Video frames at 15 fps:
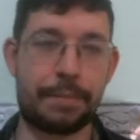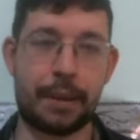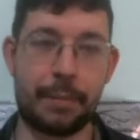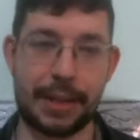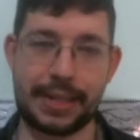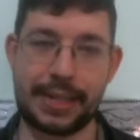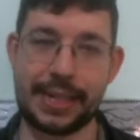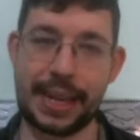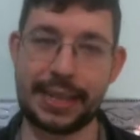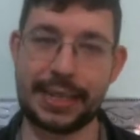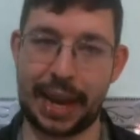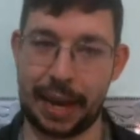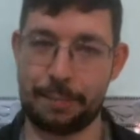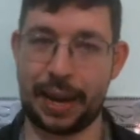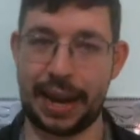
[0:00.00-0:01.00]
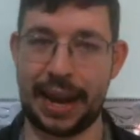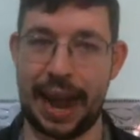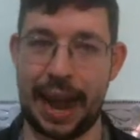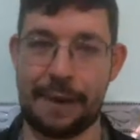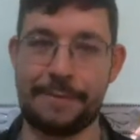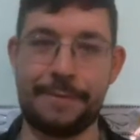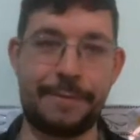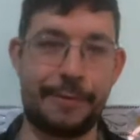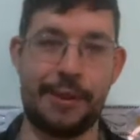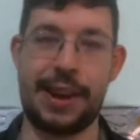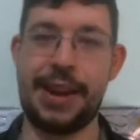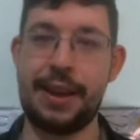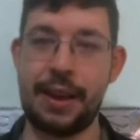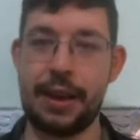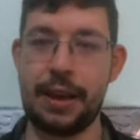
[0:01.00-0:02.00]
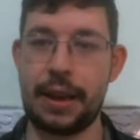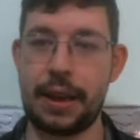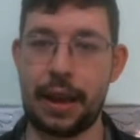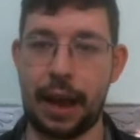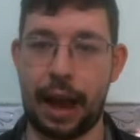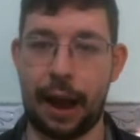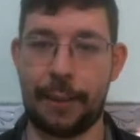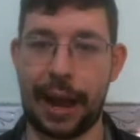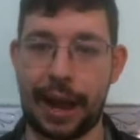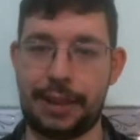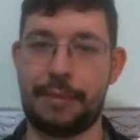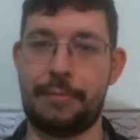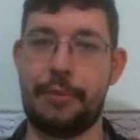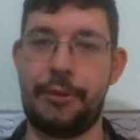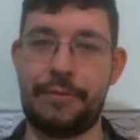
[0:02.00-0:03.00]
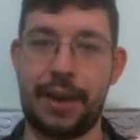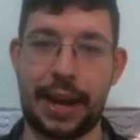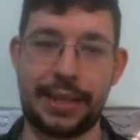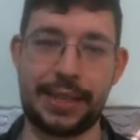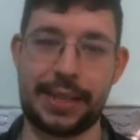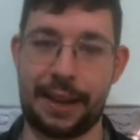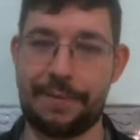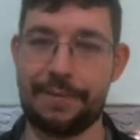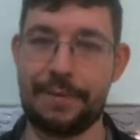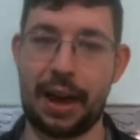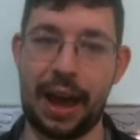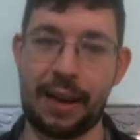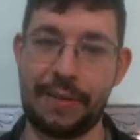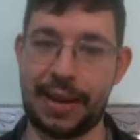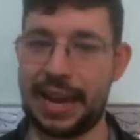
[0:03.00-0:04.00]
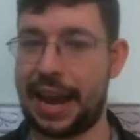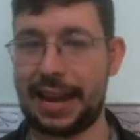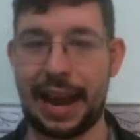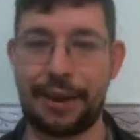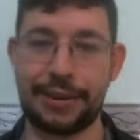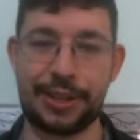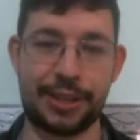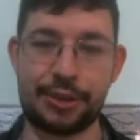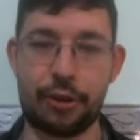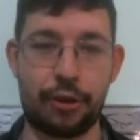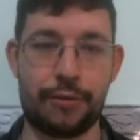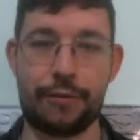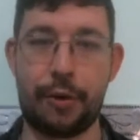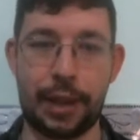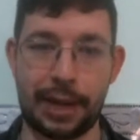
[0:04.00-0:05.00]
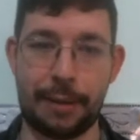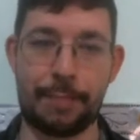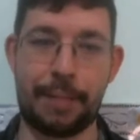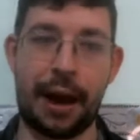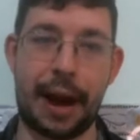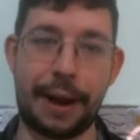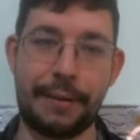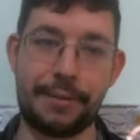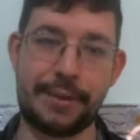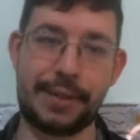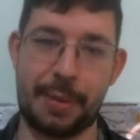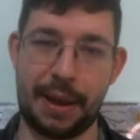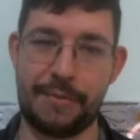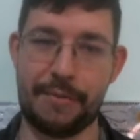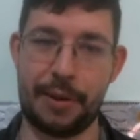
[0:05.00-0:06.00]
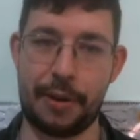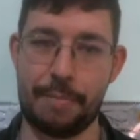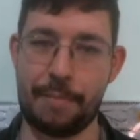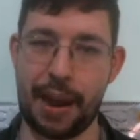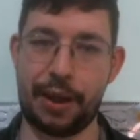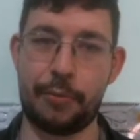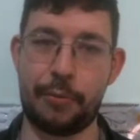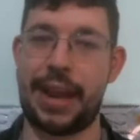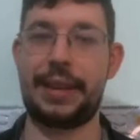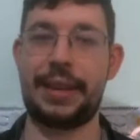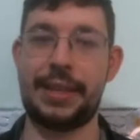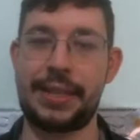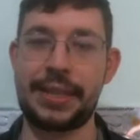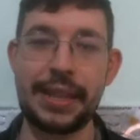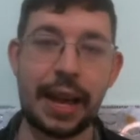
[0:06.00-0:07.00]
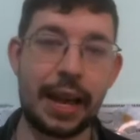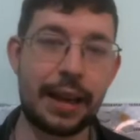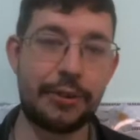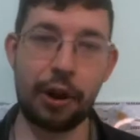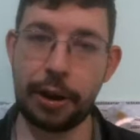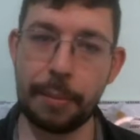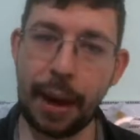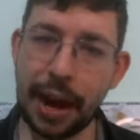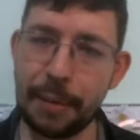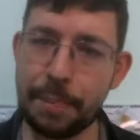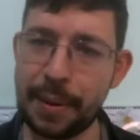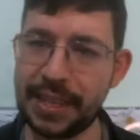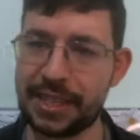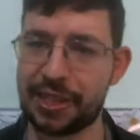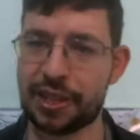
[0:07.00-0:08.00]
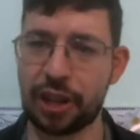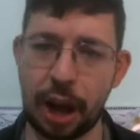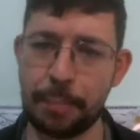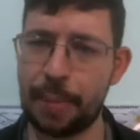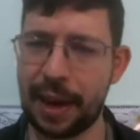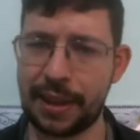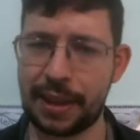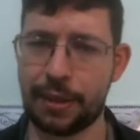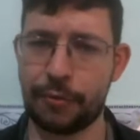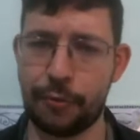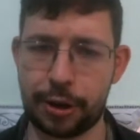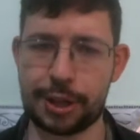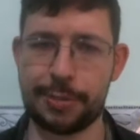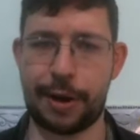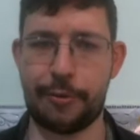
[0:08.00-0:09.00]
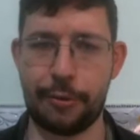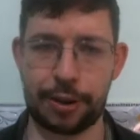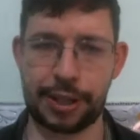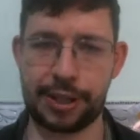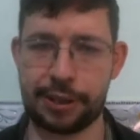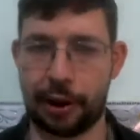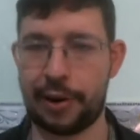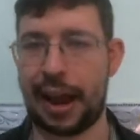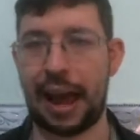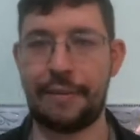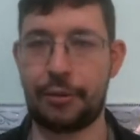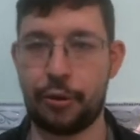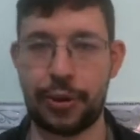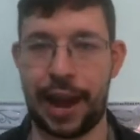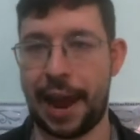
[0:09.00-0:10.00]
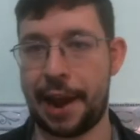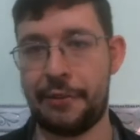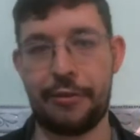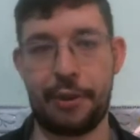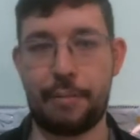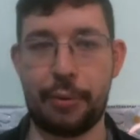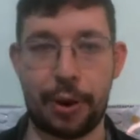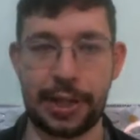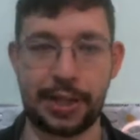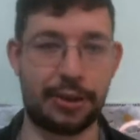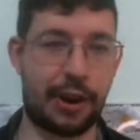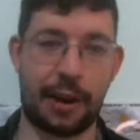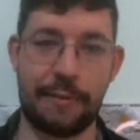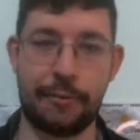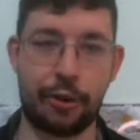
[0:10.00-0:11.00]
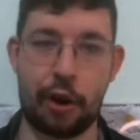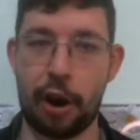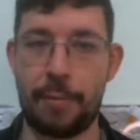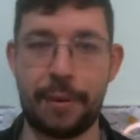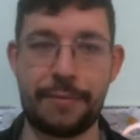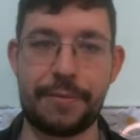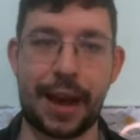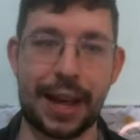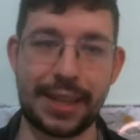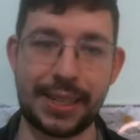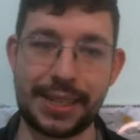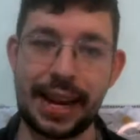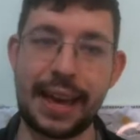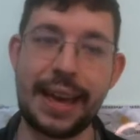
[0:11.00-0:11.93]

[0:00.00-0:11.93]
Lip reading: But instead, Tang played F3. We had the move Knight to C5, and yeah, now it's just all falling apart. B3, big weakness. The minor piece is a lot better than the rooks when the rooks don't have good entry points and don't have good open files.